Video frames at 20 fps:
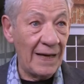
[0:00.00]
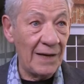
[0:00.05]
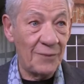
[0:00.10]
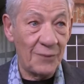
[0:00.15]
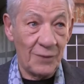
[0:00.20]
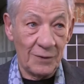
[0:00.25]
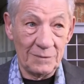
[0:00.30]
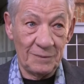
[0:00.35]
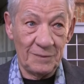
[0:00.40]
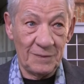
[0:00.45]

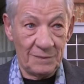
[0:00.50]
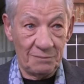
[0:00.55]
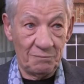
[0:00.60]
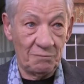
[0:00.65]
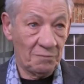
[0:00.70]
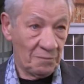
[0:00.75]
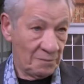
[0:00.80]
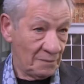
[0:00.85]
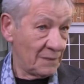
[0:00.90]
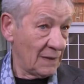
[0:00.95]
Well,
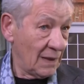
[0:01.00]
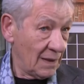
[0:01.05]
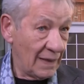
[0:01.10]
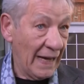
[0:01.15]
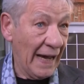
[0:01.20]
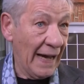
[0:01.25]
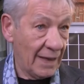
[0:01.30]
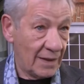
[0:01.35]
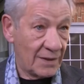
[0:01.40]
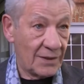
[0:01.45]
that's right.
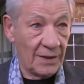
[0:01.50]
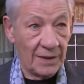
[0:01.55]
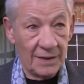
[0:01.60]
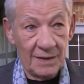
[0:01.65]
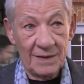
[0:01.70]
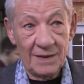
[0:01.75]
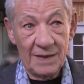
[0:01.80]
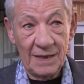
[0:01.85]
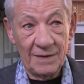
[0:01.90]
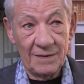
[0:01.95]
It takes
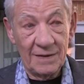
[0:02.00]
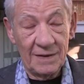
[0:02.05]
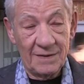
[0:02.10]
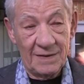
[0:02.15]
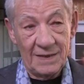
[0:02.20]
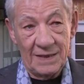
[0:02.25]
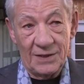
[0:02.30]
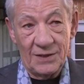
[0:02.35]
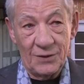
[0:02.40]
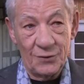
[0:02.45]
me back.
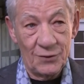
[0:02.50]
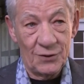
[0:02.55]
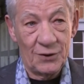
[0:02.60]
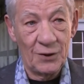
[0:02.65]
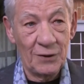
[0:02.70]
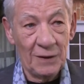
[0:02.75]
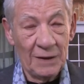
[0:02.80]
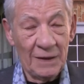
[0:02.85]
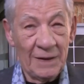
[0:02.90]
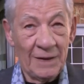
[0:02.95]
It's the
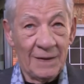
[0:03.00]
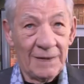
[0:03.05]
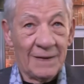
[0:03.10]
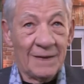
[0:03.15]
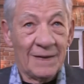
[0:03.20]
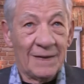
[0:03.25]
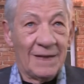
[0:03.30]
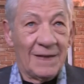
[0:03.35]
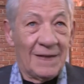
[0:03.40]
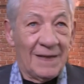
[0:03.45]
greatest of
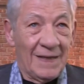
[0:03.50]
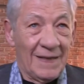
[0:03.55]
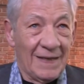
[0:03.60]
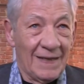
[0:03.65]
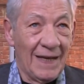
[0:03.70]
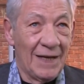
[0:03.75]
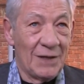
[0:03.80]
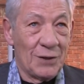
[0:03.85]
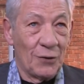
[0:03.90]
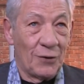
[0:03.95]
soap
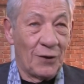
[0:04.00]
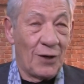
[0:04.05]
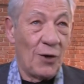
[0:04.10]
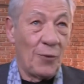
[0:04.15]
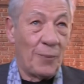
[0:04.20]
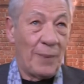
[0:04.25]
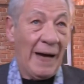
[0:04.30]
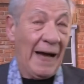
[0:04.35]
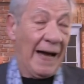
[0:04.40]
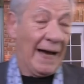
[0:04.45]
operas, darling.
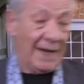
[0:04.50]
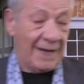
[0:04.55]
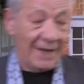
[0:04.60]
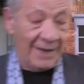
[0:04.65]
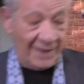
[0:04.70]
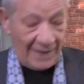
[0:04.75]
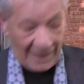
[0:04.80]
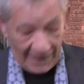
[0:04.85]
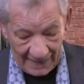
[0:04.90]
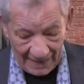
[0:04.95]
And the
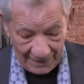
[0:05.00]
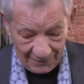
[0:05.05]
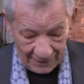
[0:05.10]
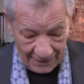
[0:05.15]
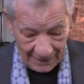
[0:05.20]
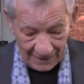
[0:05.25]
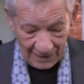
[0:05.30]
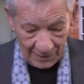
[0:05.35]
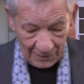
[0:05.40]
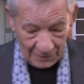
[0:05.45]
acting
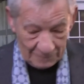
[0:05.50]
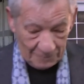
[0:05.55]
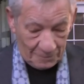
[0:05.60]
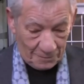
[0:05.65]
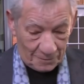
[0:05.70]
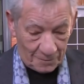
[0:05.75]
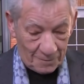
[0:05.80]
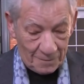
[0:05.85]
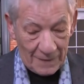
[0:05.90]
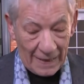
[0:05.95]

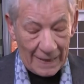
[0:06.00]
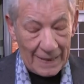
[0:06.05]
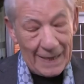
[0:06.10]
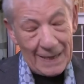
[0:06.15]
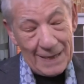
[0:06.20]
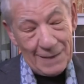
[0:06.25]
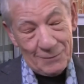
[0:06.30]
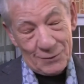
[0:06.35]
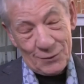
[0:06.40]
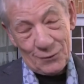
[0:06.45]
is
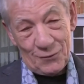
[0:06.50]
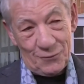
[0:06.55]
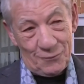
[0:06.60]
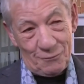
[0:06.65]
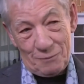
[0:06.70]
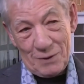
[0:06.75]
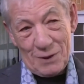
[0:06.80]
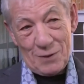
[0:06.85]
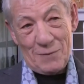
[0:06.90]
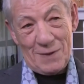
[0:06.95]
worthy
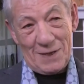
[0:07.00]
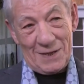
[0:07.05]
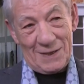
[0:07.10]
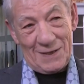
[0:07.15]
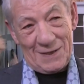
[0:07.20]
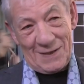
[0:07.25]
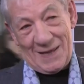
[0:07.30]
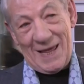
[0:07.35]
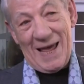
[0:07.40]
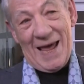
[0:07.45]
of an
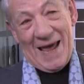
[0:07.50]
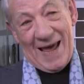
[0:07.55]
appearance